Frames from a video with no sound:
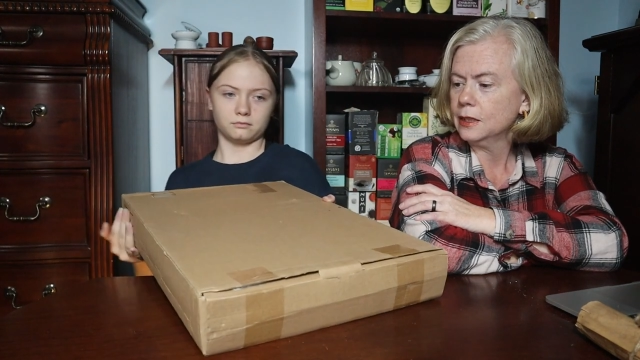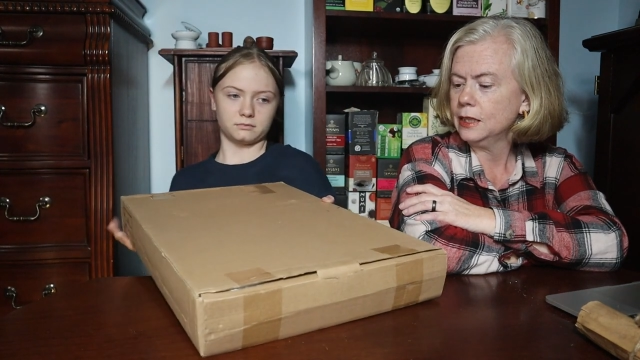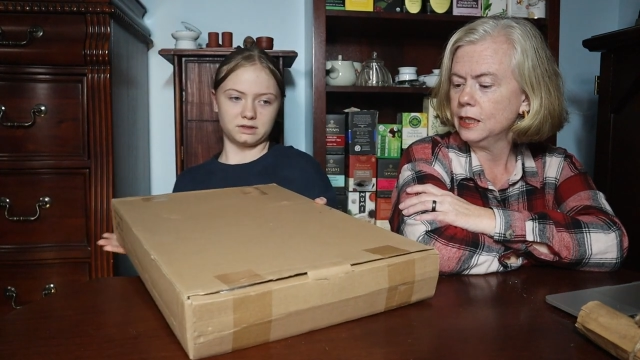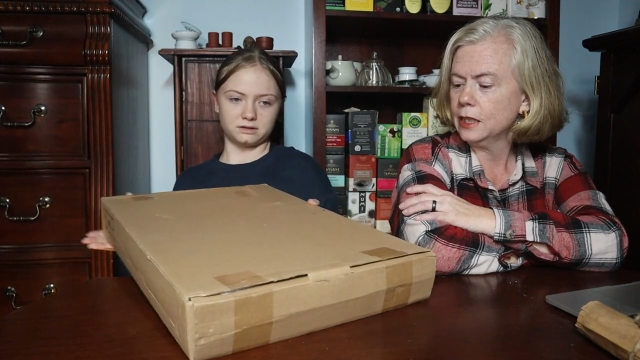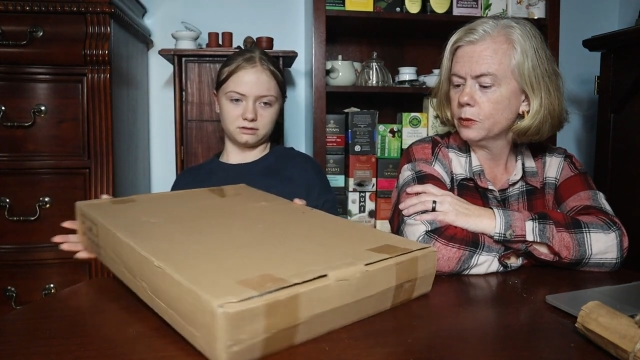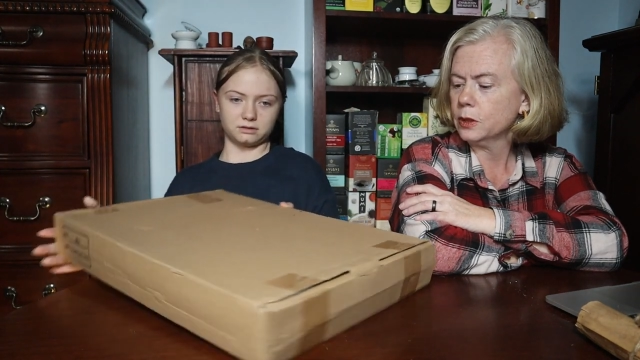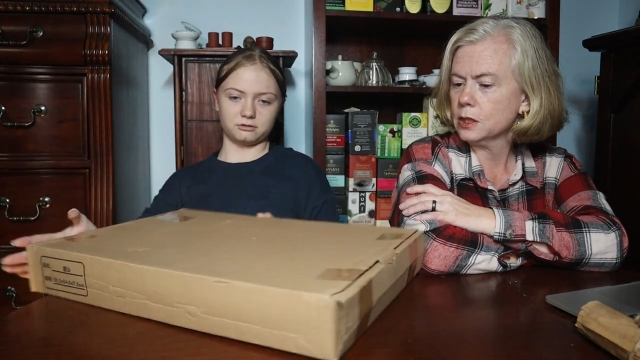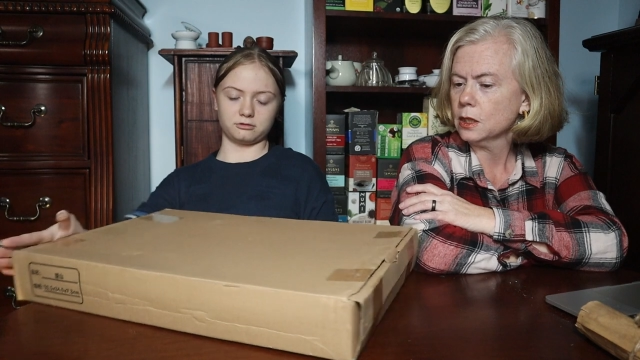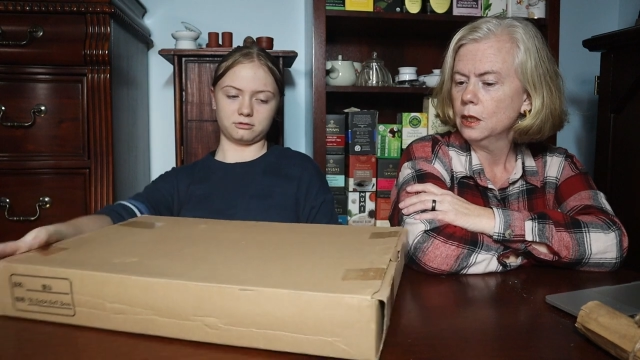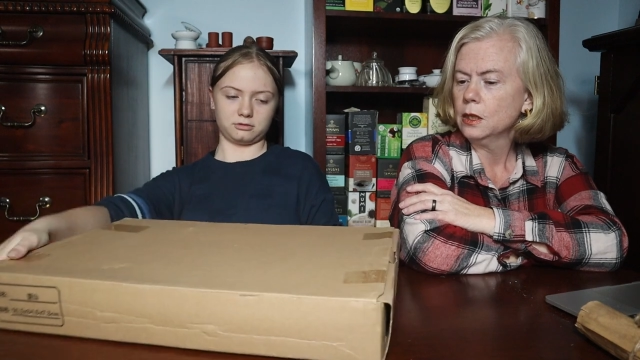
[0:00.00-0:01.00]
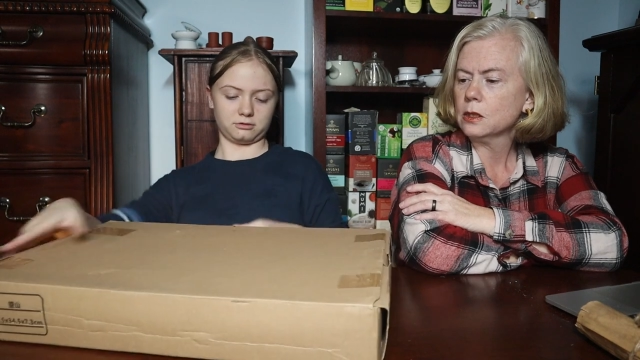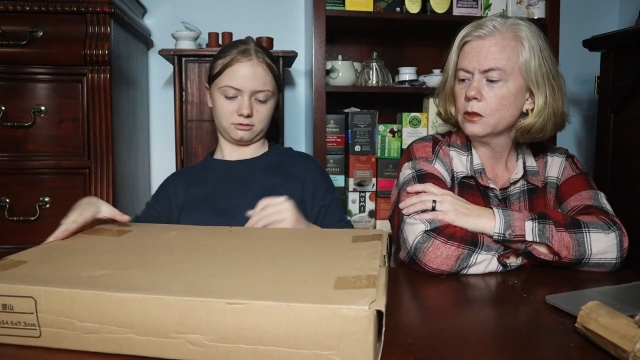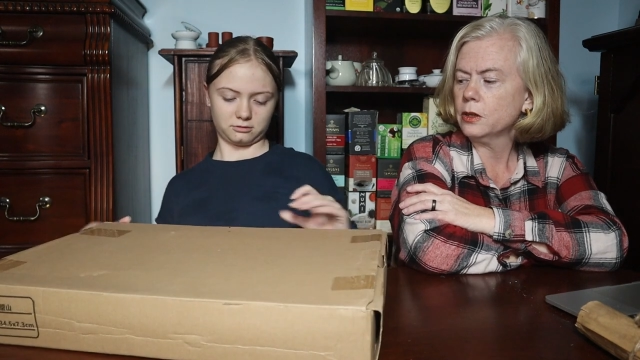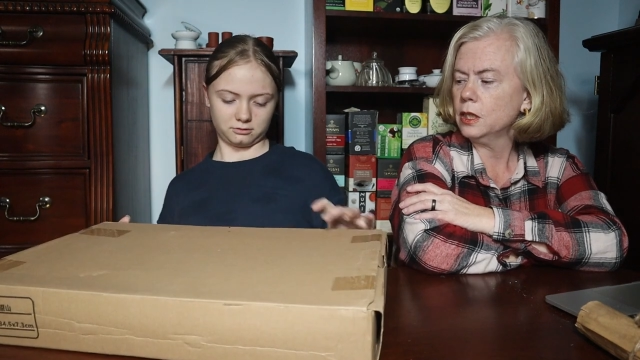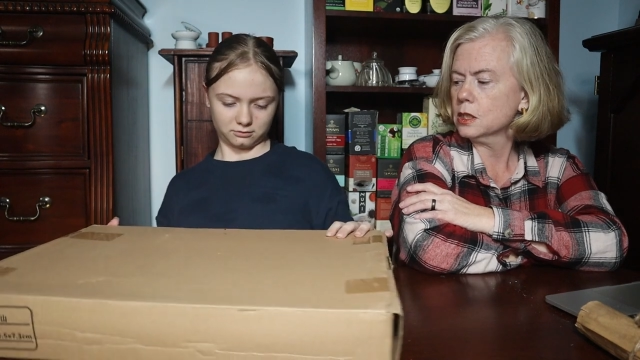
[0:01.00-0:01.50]
Speaker 1: liquid.
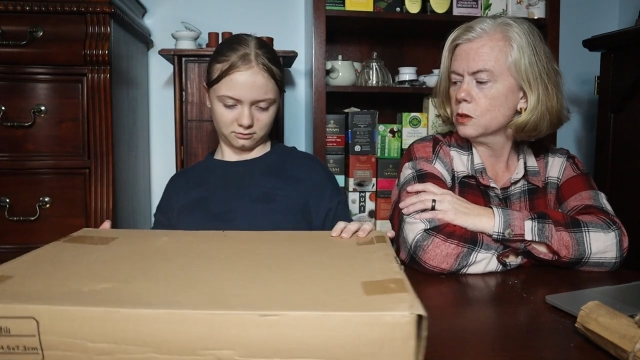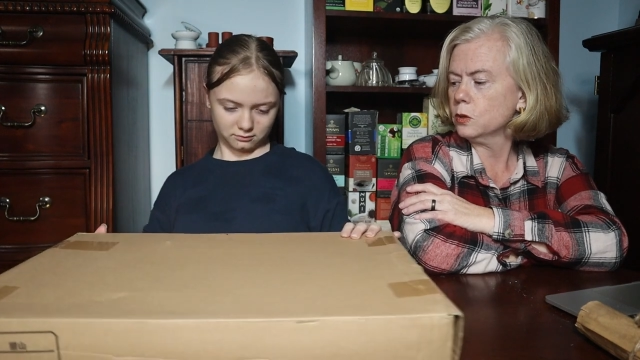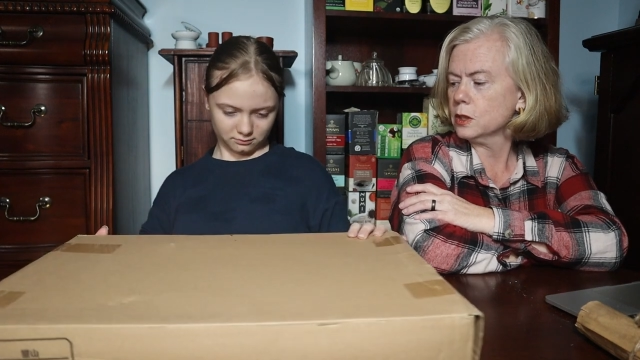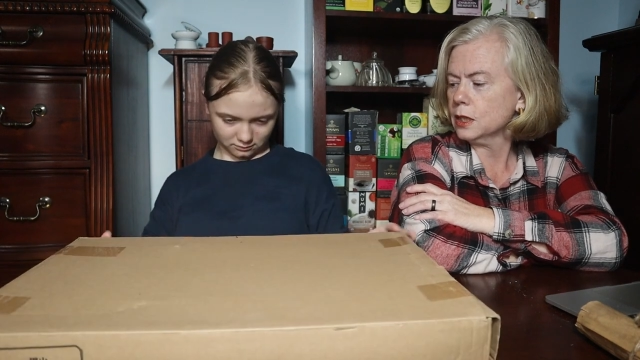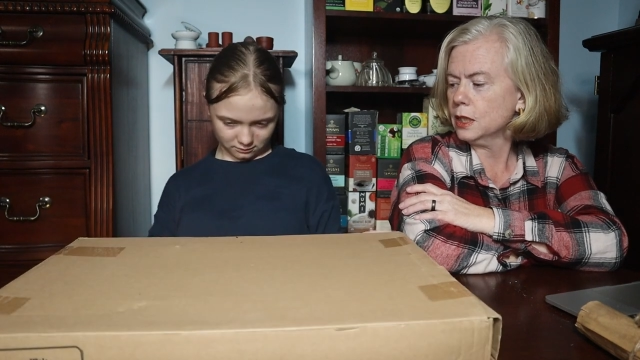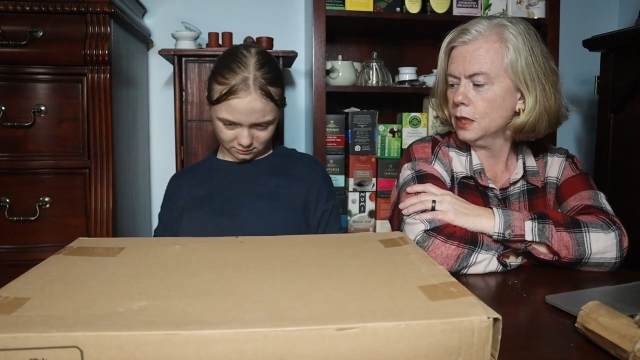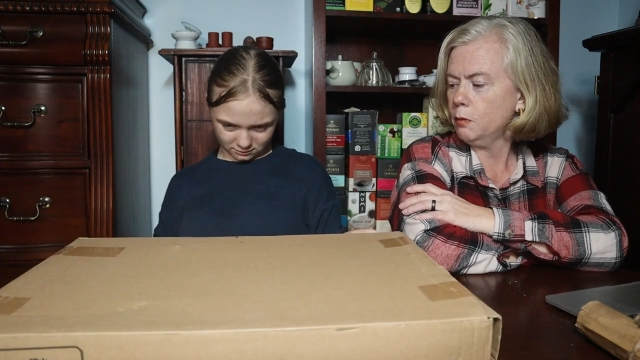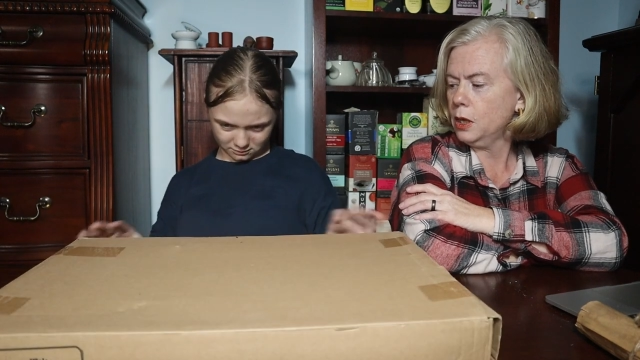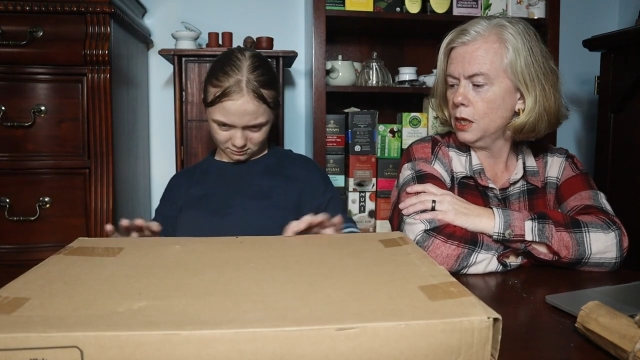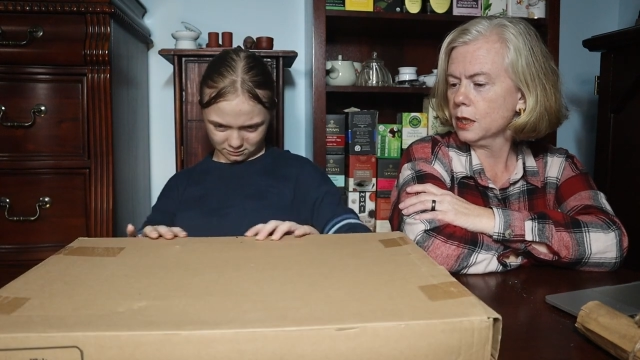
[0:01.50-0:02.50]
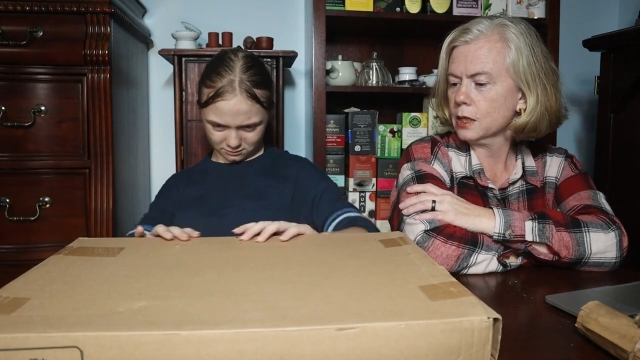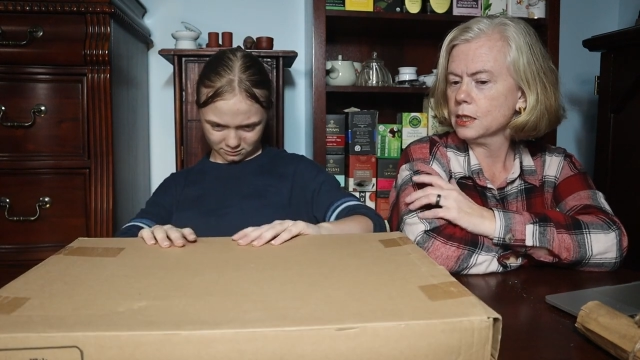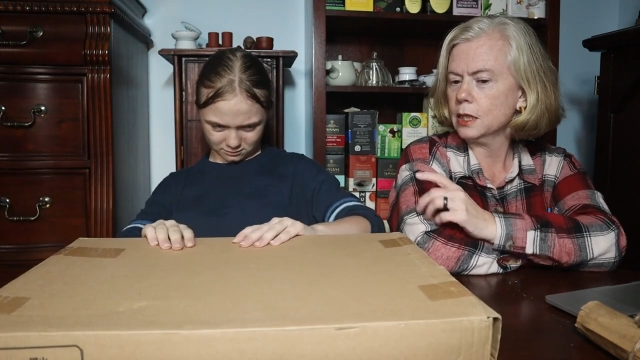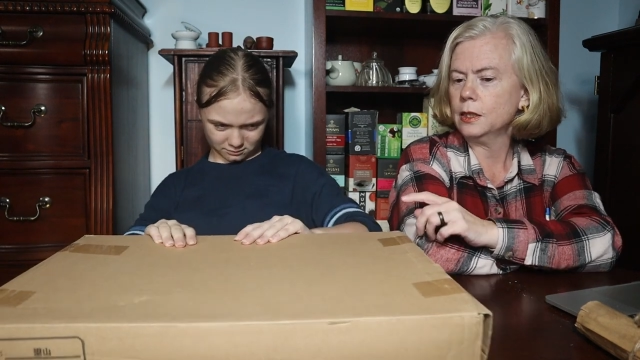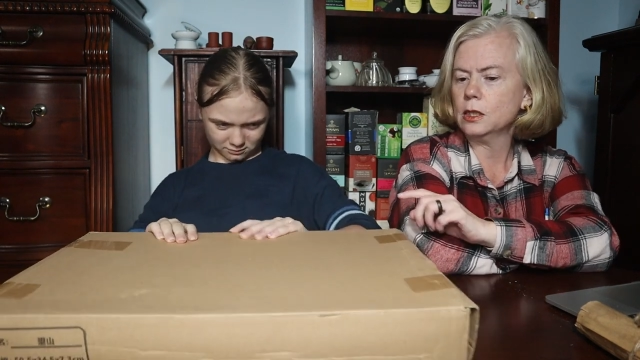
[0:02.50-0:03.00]
So this was in a
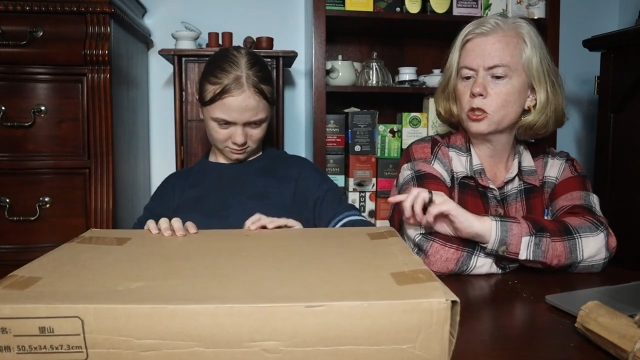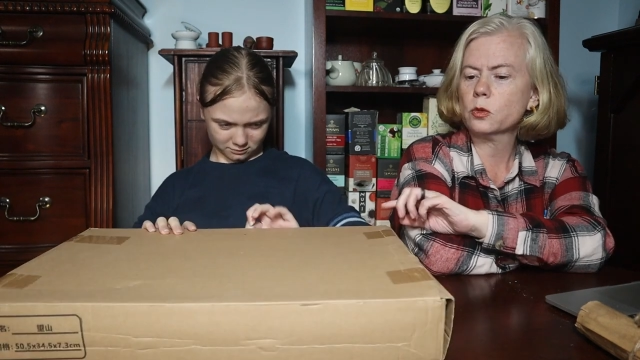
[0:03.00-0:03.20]
box and then